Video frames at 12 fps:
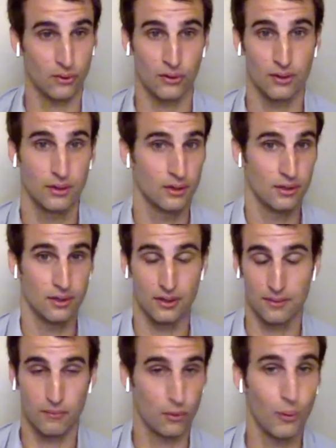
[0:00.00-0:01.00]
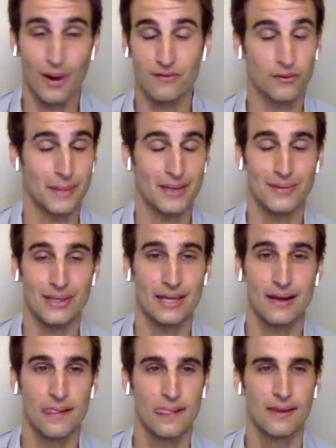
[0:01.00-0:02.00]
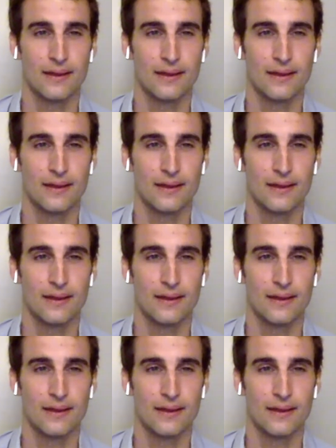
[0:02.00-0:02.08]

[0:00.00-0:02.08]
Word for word: or whoever it may be,